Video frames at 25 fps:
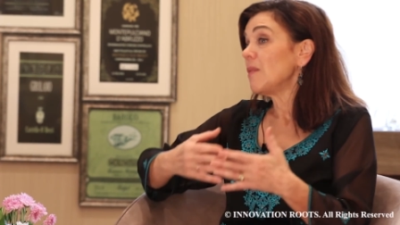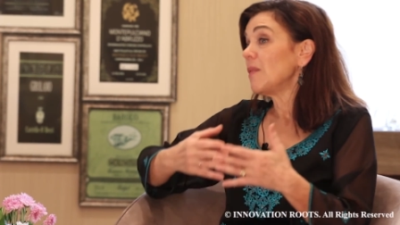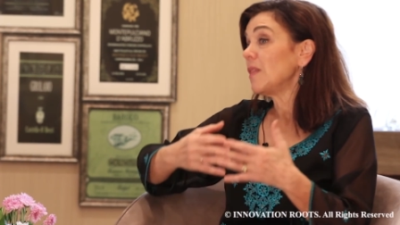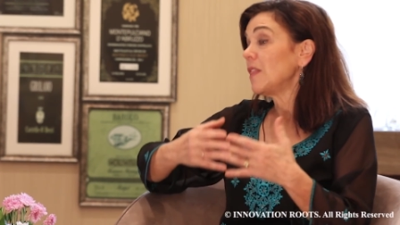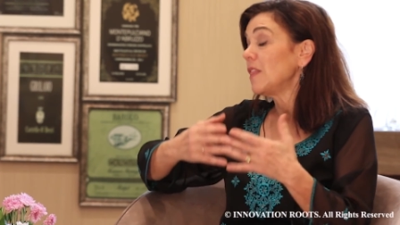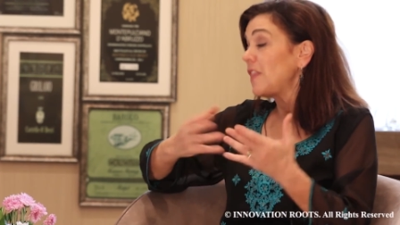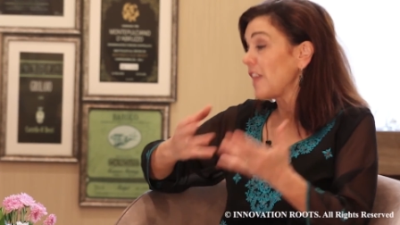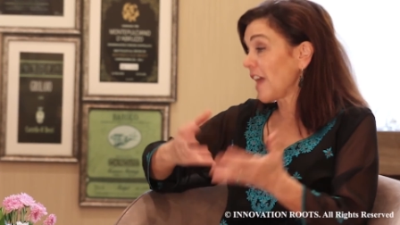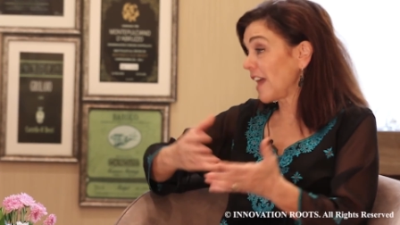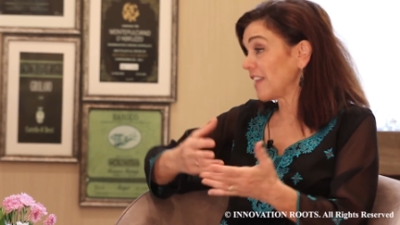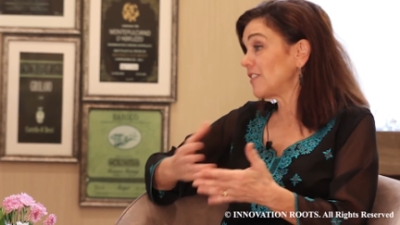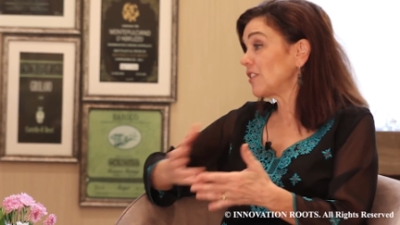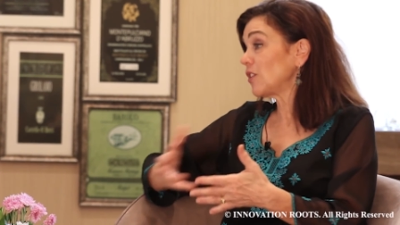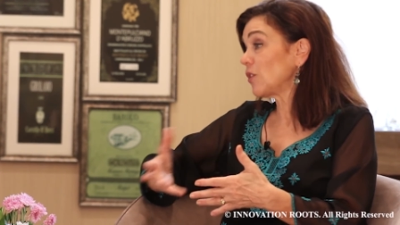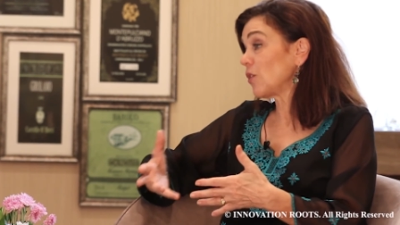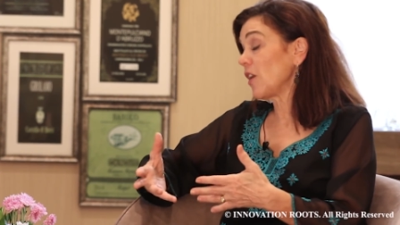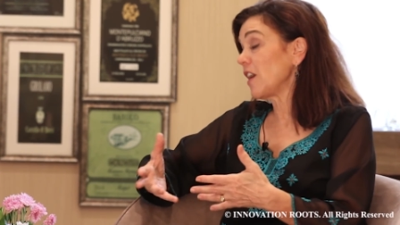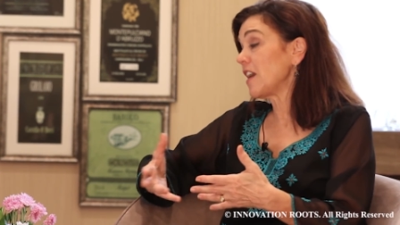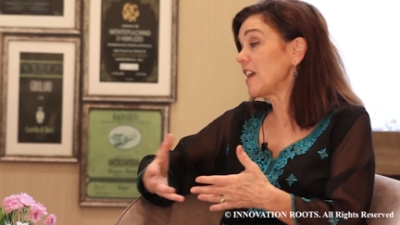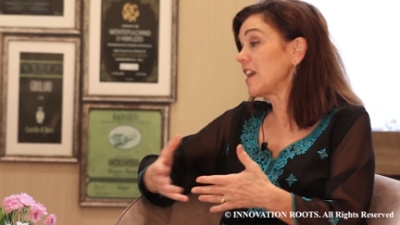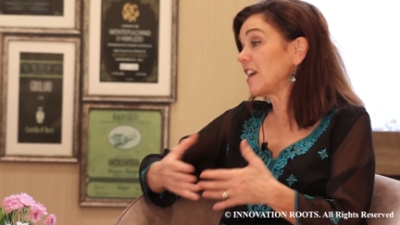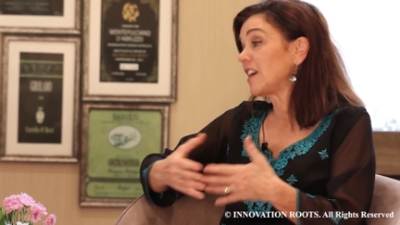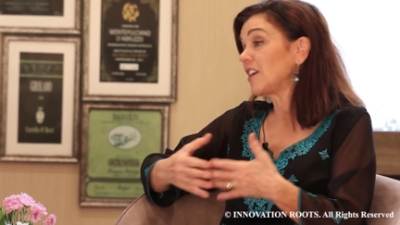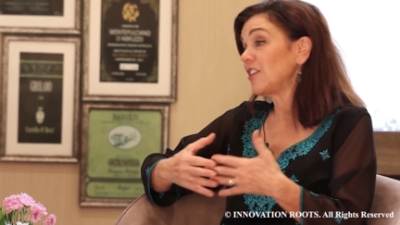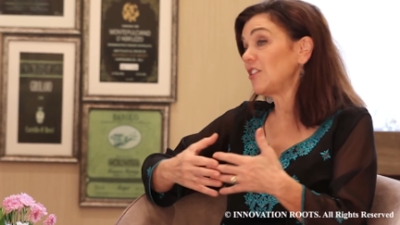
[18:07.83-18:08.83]
that's
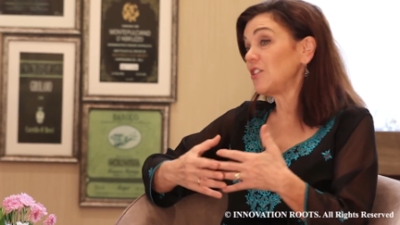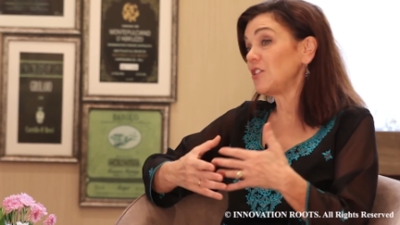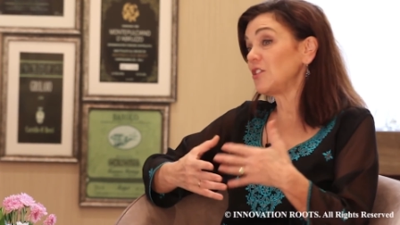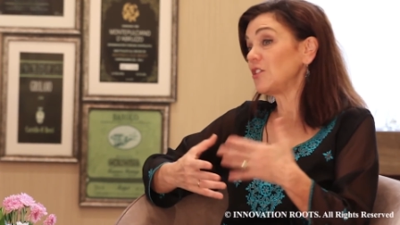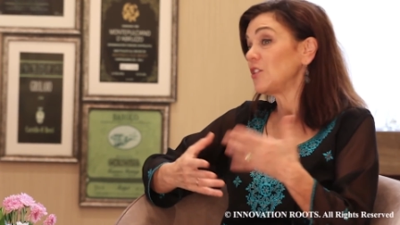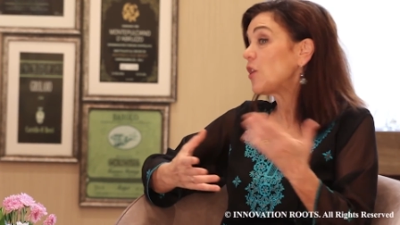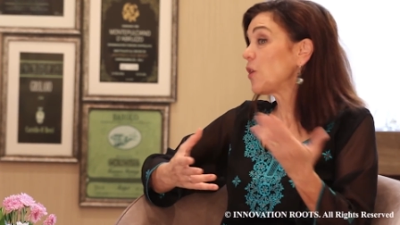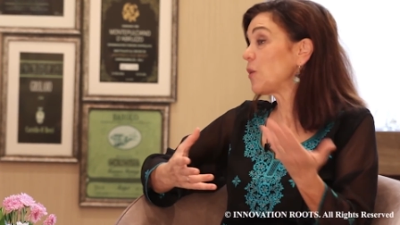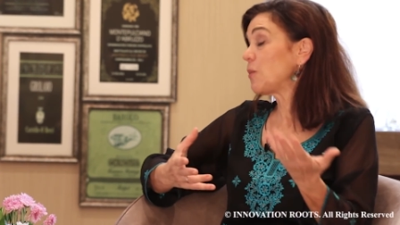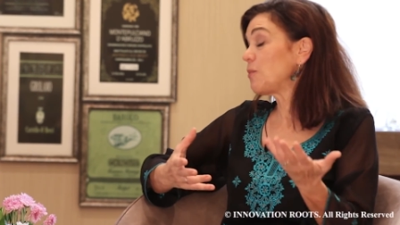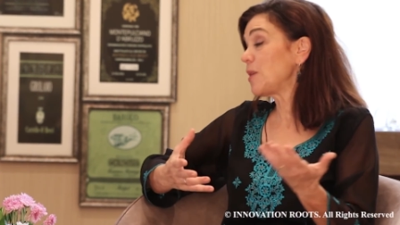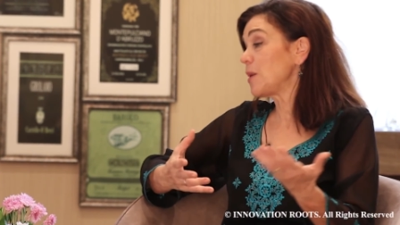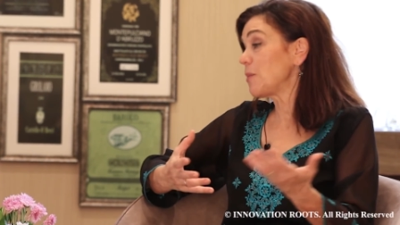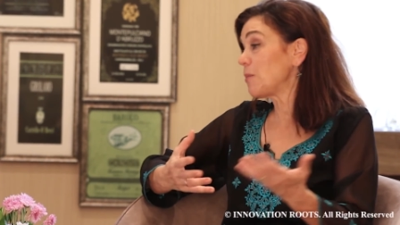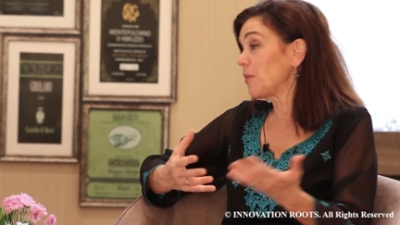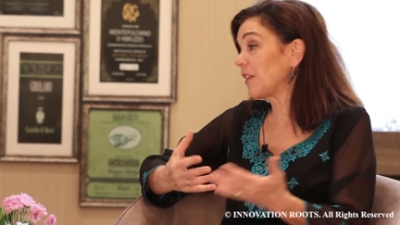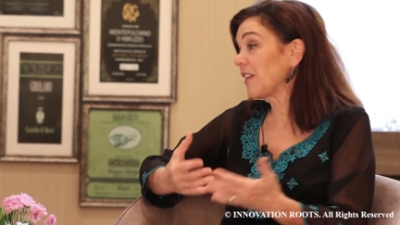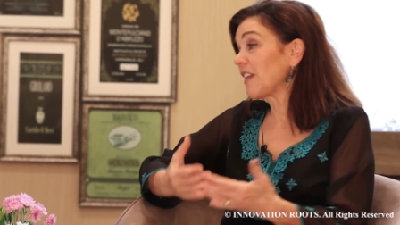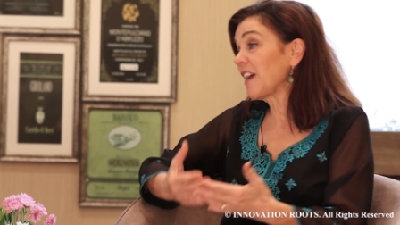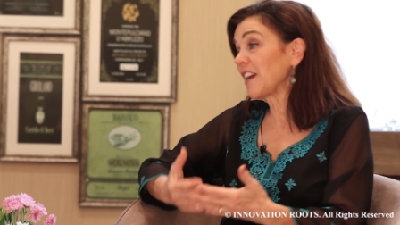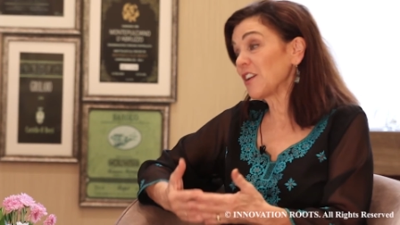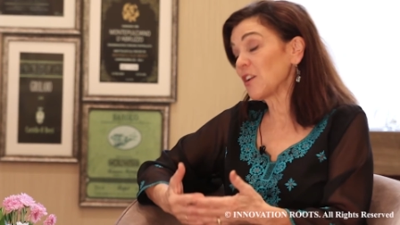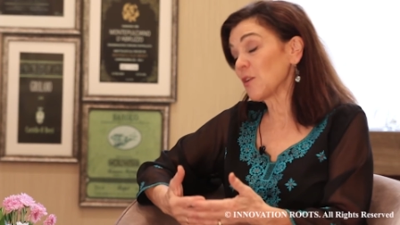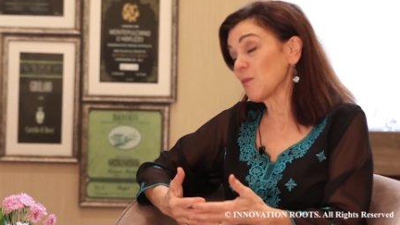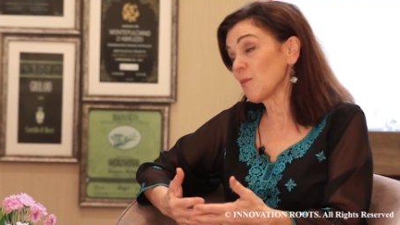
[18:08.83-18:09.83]
great because you know people
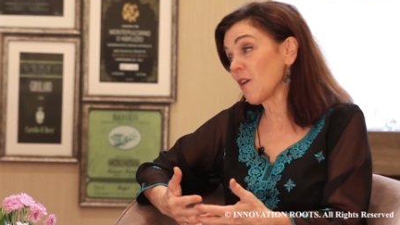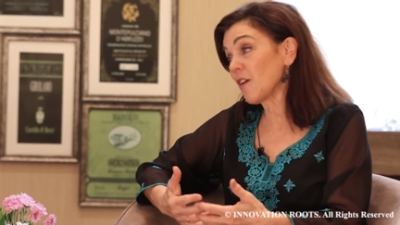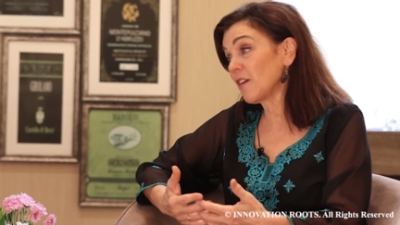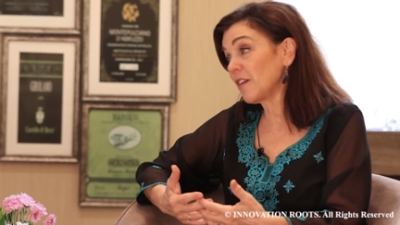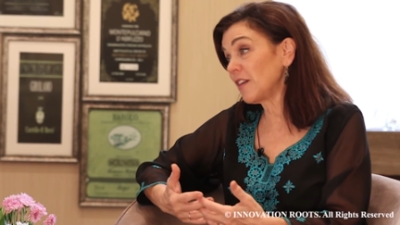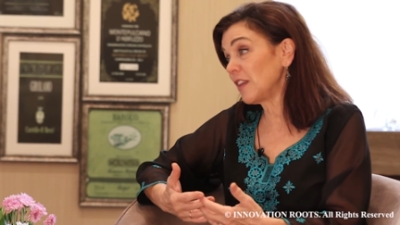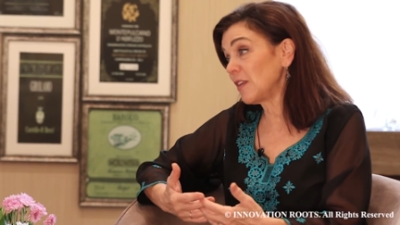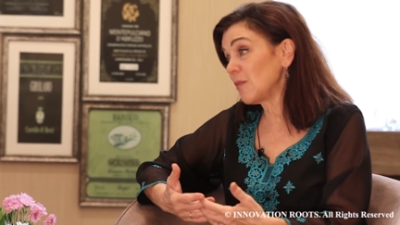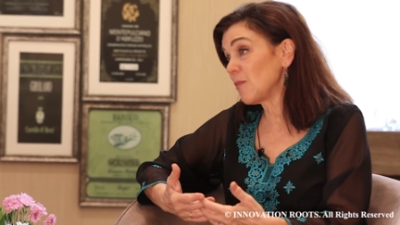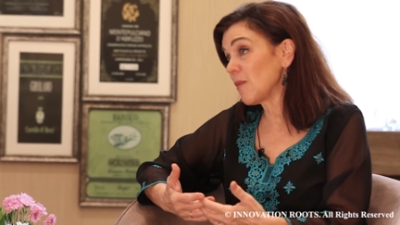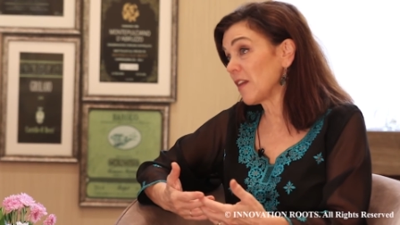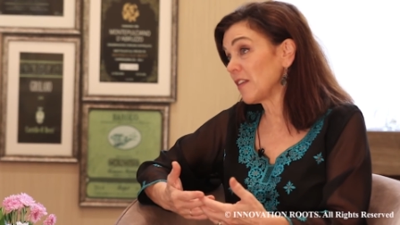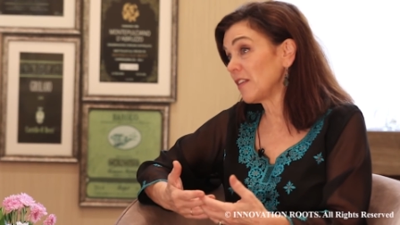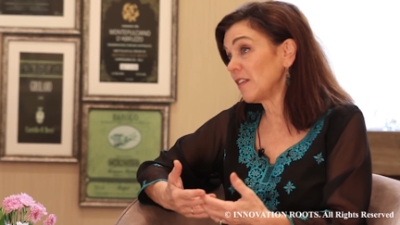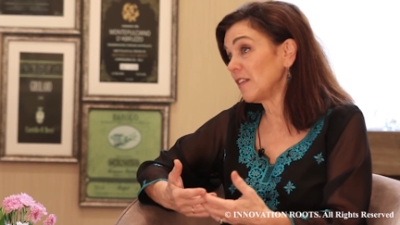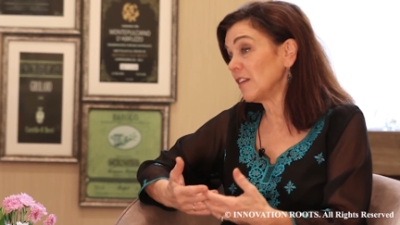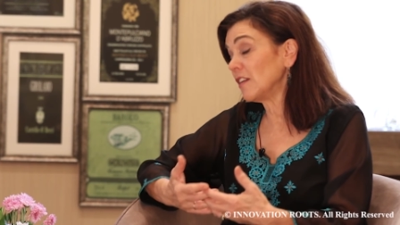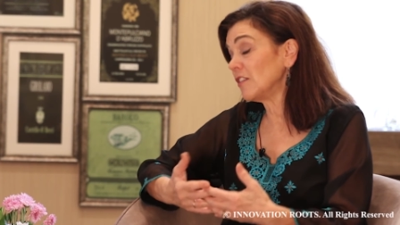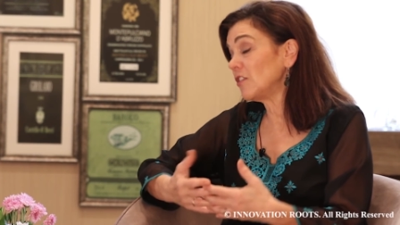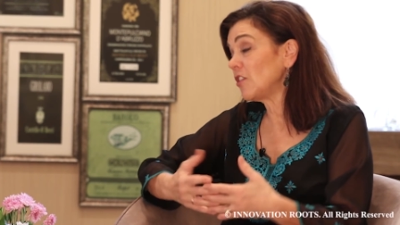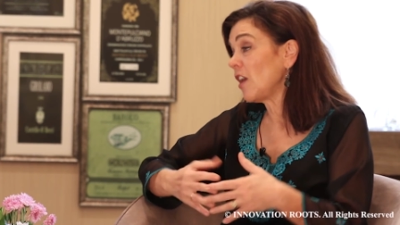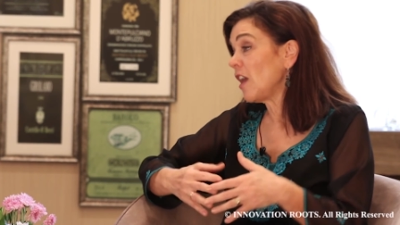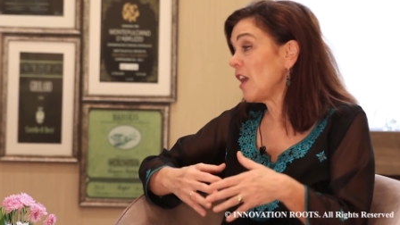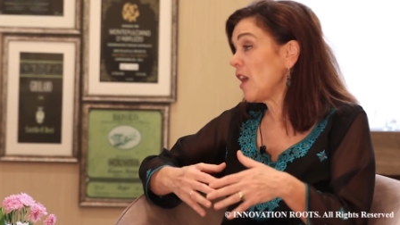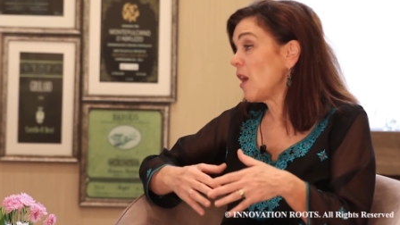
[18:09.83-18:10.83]
like your marketing message,